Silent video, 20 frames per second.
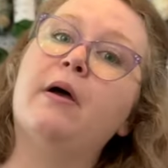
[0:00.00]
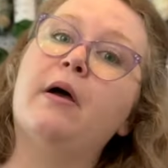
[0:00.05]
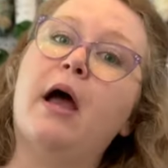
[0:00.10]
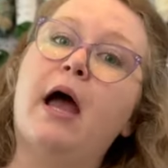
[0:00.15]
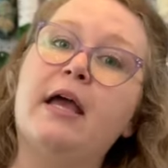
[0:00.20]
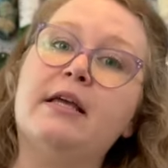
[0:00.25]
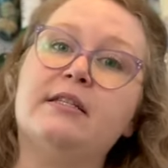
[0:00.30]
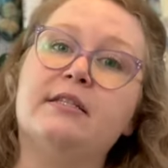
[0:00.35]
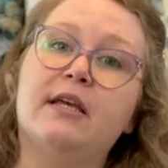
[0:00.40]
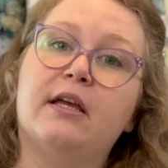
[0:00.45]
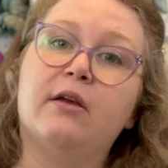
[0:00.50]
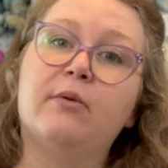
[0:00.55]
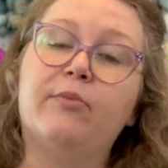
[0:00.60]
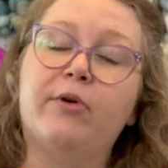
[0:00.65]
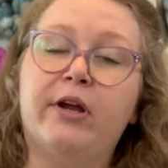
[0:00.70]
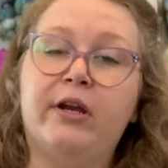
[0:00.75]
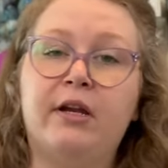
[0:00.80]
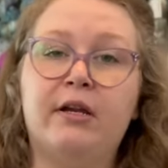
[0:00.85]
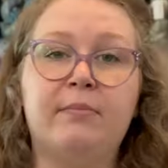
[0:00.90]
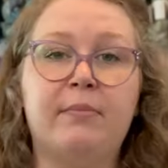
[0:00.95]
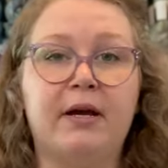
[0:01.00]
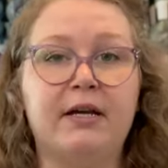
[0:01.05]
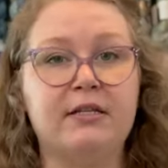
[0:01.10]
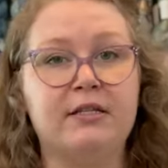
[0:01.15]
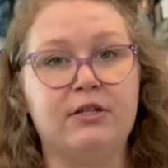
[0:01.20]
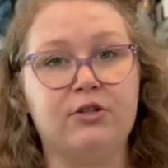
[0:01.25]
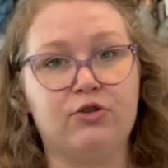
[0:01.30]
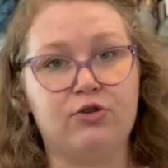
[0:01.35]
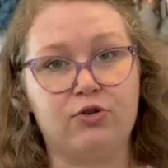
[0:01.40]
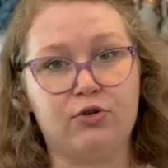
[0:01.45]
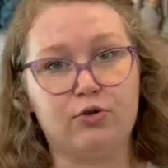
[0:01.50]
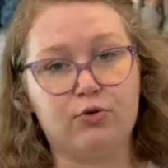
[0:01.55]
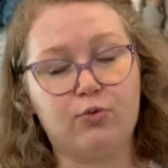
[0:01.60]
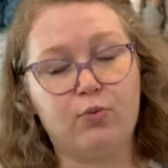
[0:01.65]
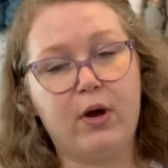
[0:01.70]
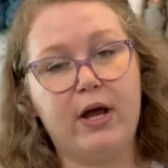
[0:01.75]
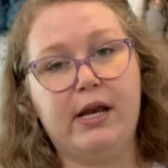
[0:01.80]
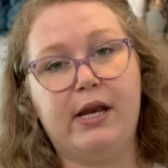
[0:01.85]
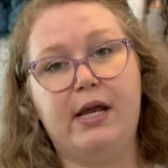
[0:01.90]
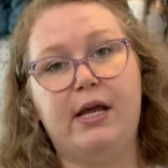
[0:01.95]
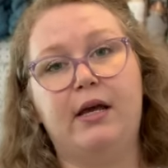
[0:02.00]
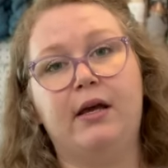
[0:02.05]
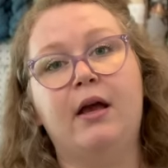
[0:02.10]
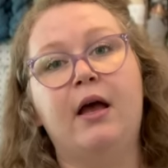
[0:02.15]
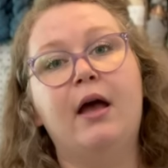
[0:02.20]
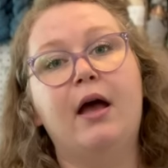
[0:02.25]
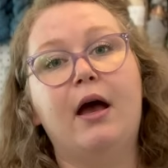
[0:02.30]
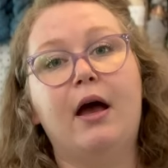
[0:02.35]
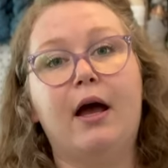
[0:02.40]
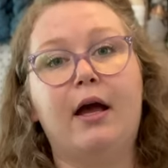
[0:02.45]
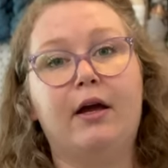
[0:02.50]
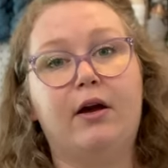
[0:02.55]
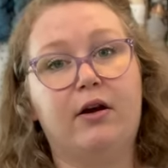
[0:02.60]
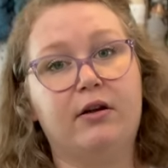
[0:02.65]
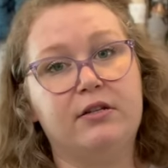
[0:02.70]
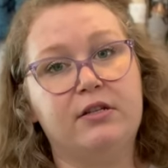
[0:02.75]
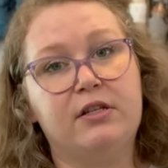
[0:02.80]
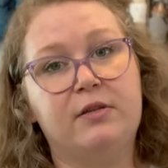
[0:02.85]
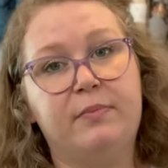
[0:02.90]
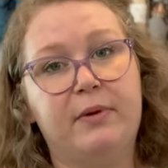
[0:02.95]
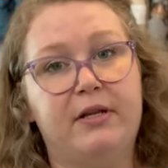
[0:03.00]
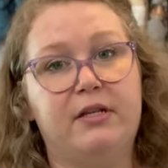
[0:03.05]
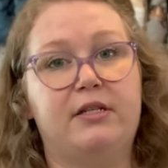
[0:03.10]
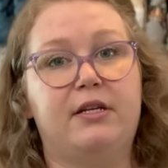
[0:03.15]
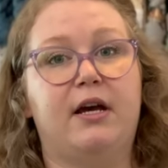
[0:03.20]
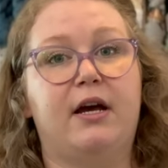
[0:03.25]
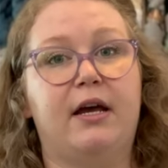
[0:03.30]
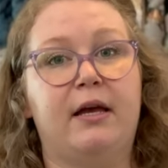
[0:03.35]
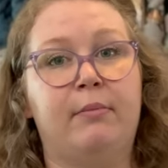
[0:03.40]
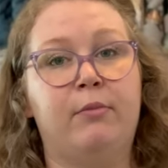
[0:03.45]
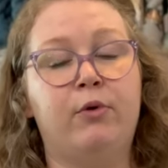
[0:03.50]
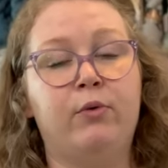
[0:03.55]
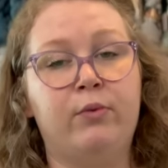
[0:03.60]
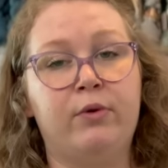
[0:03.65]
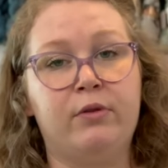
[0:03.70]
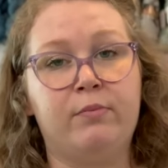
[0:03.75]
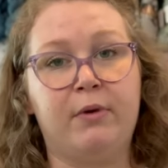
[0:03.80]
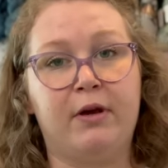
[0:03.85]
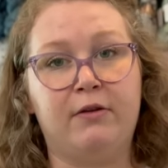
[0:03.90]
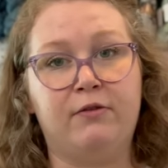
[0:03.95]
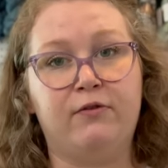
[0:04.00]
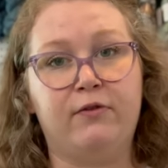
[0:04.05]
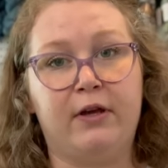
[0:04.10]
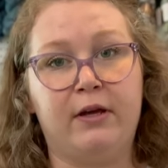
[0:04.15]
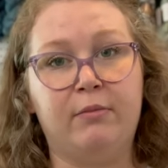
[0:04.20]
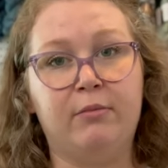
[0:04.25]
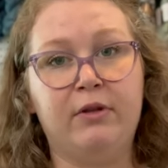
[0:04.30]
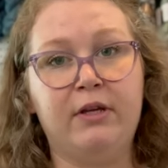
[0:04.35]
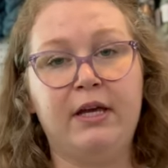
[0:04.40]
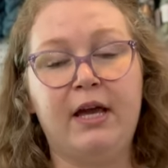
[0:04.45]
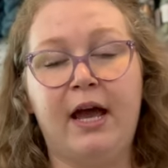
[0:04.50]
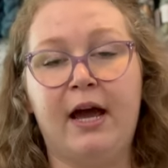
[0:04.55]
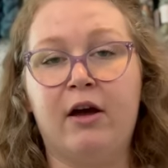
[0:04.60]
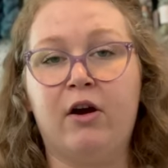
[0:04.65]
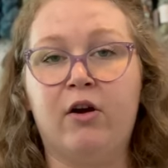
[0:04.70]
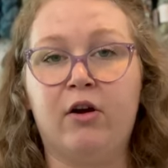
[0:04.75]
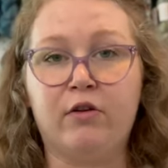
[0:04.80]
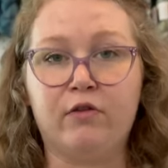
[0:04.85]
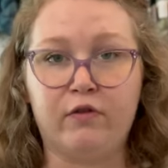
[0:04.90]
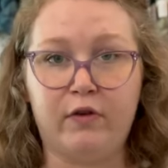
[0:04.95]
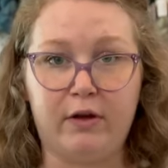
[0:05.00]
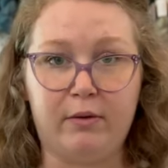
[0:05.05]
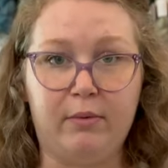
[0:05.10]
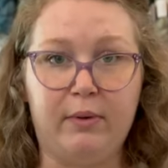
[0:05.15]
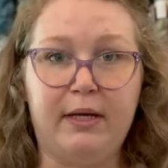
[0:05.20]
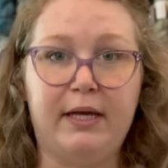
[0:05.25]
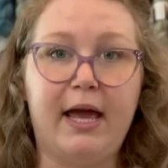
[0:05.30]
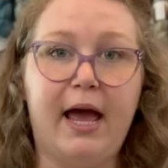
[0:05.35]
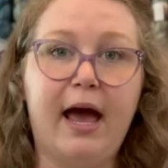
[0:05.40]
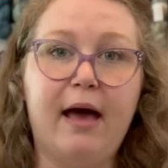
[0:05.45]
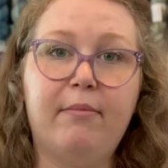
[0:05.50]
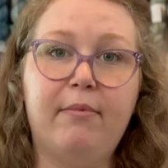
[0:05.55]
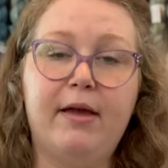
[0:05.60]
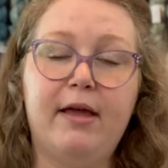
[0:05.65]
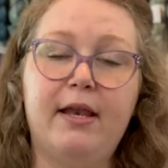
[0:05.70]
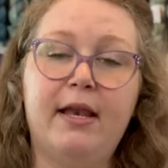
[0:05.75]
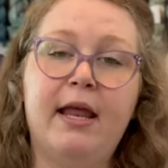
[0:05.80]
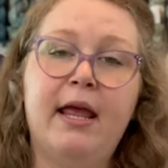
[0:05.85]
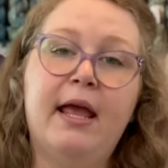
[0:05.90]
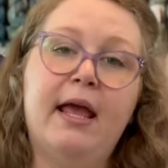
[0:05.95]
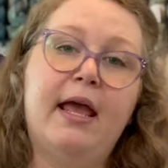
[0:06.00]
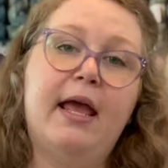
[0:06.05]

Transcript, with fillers: I celebrated my sister's wedding. I got to spend time with my family at our family cabin.